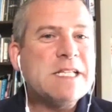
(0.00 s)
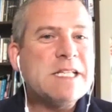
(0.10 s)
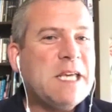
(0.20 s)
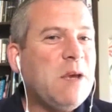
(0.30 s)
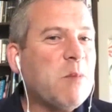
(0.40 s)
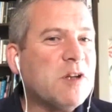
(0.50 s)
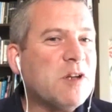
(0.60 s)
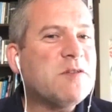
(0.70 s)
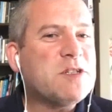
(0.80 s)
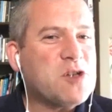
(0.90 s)
seeing
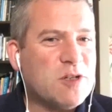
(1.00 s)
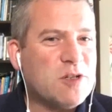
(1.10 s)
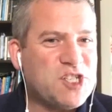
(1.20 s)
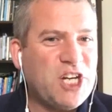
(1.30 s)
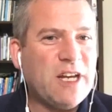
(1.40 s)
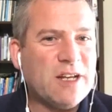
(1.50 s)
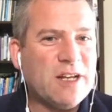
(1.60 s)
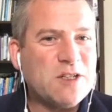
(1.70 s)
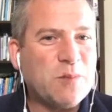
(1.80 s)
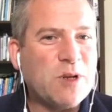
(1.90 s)
Maurice Fitzgerald's
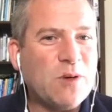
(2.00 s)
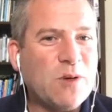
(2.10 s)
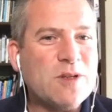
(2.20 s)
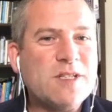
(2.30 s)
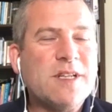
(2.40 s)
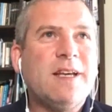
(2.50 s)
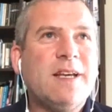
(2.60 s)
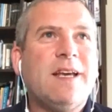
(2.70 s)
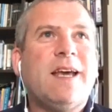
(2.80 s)
genius up close,